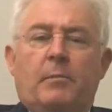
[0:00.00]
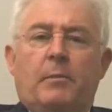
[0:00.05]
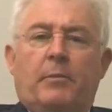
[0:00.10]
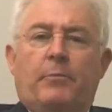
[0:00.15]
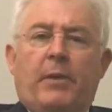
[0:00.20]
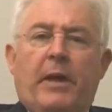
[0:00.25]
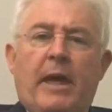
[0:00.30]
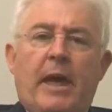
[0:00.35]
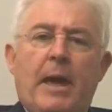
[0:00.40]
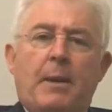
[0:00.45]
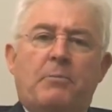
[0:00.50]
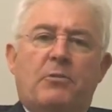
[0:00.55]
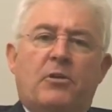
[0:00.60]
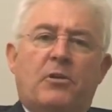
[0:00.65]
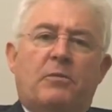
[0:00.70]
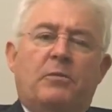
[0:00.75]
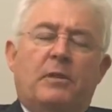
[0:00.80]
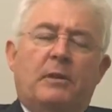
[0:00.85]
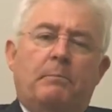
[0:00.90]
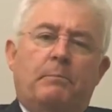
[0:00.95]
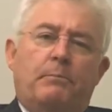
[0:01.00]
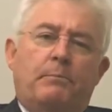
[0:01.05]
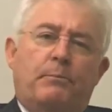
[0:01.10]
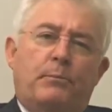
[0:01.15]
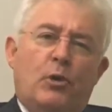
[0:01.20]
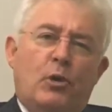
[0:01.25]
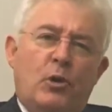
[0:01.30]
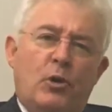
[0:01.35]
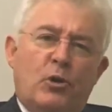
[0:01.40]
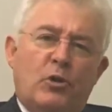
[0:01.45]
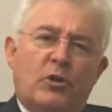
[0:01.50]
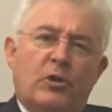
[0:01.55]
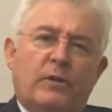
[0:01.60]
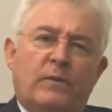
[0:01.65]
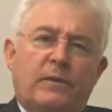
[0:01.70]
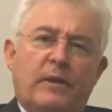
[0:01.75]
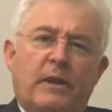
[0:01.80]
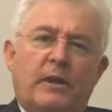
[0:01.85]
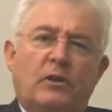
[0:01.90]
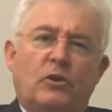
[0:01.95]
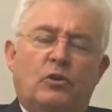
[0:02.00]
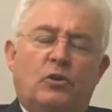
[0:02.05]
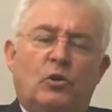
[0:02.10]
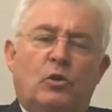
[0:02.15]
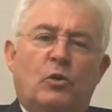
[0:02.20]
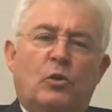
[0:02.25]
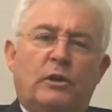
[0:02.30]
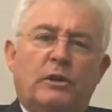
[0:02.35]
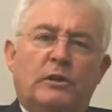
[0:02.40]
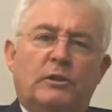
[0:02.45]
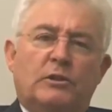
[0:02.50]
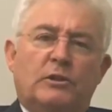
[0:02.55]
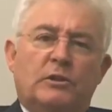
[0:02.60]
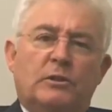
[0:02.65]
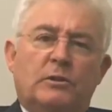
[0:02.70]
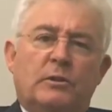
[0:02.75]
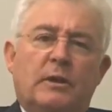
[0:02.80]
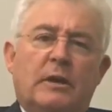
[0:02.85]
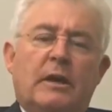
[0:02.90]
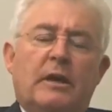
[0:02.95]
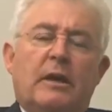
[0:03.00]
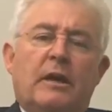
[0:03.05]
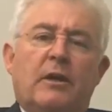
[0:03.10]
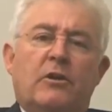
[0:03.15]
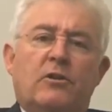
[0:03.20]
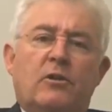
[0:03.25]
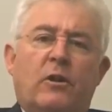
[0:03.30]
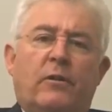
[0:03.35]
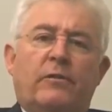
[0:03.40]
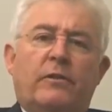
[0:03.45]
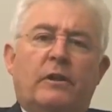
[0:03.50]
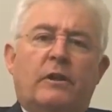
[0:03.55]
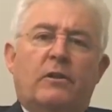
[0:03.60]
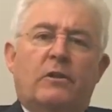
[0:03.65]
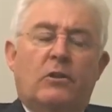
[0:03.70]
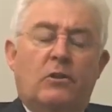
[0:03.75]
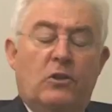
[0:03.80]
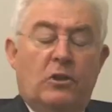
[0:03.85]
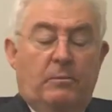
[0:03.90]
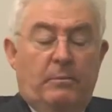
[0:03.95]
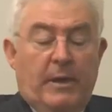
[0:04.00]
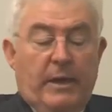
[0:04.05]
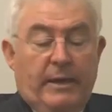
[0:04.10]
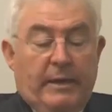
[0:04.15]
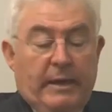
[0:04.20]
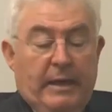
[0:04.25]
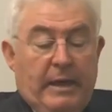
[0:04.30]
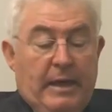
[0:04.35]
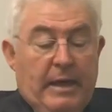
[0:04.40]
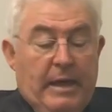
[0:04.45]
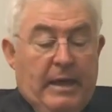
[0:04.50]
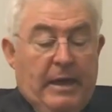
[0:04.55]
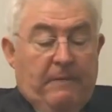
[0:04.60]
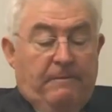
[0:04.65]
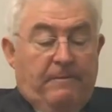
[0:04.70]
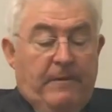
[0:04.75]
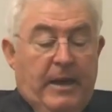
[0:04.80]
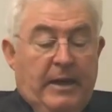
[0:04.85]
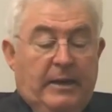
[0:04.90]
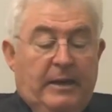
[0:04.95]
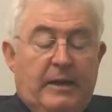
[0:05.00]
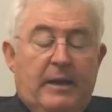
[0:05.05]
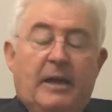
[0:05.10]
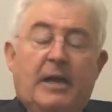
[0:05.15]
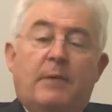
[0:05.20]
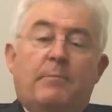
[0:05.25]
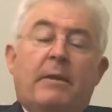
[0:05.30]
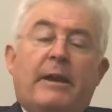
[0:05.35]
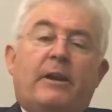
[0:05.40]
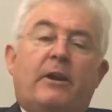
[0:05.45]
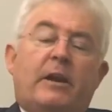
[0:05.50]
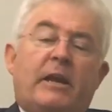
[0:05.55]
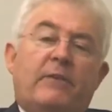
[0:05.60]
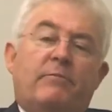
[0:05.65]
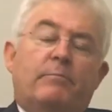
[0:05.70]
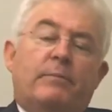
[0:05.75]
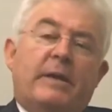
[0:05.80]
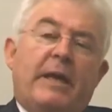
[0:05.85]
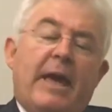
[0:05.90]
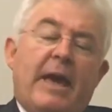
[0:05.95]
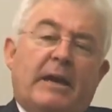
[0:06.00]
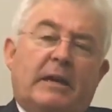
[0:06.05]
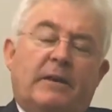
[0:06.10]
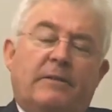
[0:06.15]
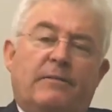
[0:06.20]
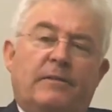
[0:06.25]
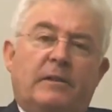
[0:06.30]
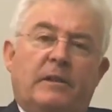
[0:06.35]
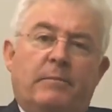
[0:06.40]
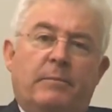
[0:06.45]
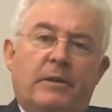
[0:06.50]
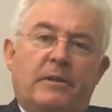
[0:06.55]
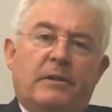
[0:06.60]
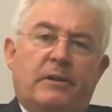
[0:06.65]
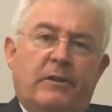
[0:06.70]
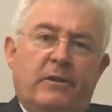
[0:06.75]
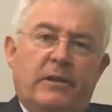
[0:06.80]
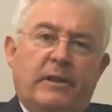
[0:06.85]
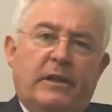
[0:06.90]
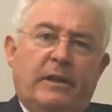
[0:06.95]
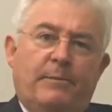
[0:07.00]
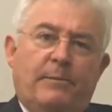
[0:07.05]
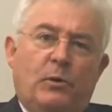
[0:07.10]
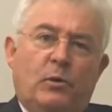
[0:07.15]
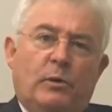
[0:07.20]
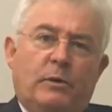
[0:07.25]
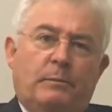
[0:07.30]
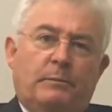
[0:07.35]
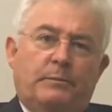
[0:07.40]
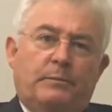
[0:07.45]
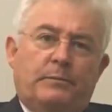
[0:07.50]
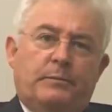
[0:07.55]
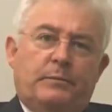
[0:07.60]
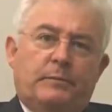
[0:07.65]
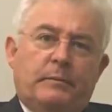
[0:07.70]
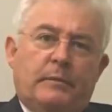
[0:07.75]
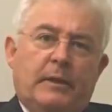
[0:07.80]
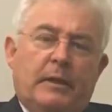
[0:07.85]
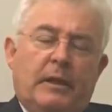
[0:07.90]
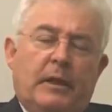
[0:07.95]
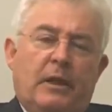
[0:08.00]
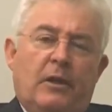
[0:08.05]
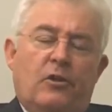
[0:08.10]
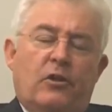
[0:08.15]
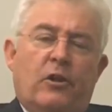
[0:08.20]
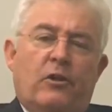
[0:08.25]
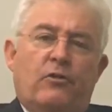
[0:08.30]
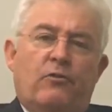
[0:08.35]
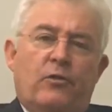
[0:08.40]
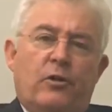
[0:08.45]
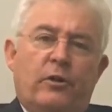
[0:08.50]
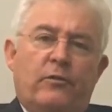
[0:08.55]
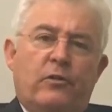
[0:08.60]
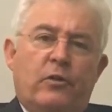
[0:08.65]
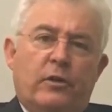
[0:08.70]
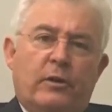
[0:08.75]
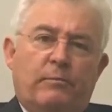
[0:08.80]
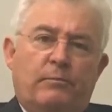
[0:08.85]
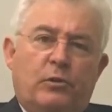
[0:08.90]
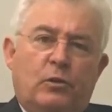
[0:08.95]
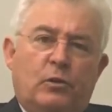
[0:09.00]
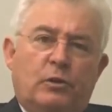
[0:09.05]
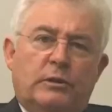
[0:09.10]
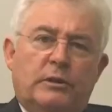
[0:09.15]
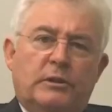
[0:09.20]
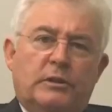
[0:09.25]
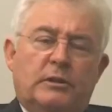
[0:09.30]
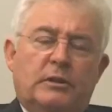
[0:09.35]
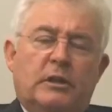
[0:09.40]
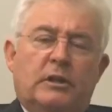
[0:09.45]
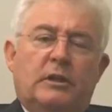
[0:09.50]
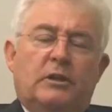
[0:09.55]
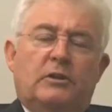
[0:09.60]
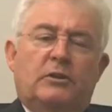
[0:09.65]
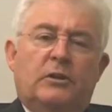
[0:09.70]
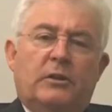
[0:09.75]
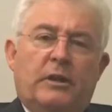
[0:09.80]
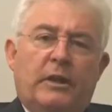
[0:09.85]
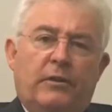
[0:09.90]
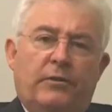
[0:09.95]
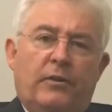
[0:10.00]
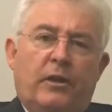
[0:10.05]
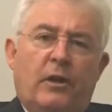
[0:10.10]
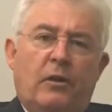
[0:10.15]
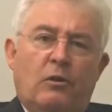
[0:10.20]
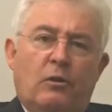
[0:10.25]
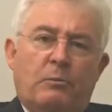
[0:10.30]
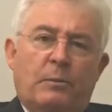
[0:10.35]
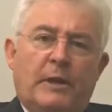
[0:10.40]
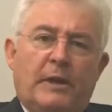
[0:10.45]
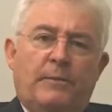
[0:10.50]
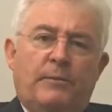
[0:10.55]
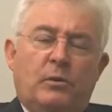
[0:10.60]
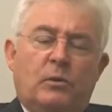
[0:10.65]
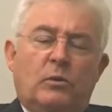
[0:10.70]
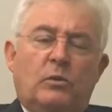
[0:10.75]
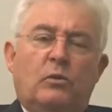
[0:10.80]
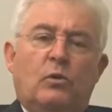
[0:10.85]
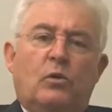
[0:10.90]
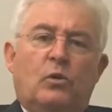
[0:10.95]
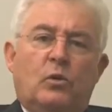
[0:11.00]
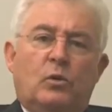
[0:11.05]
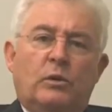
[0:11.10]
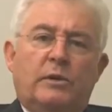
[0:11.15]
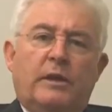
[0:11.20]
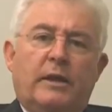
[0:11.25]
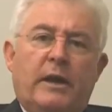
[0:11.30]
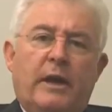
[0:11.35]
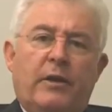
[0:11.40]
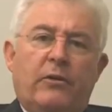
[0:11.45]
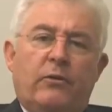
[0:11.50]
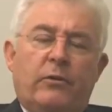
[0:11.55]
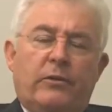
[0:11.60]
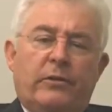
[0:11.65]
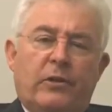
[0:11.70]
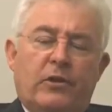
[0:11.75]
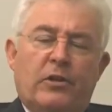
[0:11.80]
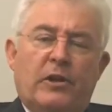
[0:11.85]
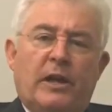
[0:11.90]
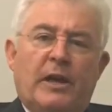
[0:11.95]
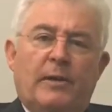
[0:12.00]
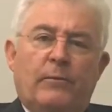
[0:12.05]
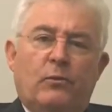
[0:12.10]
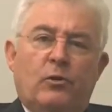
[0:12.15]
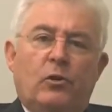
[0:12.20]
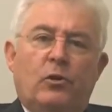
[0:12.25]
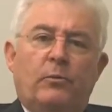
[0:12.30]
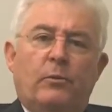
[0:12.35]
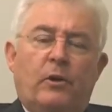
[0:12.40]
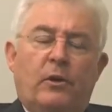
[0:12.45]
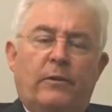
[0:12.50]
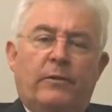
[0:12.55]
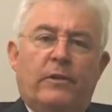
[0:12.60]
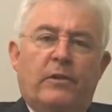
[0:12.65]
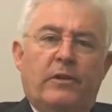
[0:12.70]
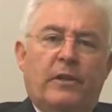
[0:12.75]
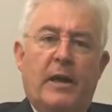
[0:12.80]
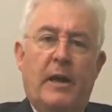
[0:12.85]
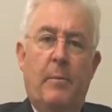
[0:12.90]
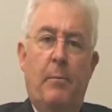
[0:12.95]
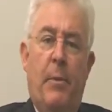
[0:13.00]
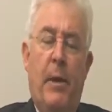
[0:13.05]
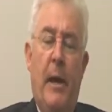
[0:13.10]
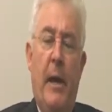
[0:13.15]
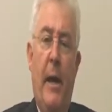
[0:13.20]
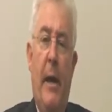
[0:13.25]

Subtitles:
But perhaps the person that you're talking to is not the decision maker. In fact, he may not even be active in the business anymore. So it's very, very important to get those people all together in the same room on the same page.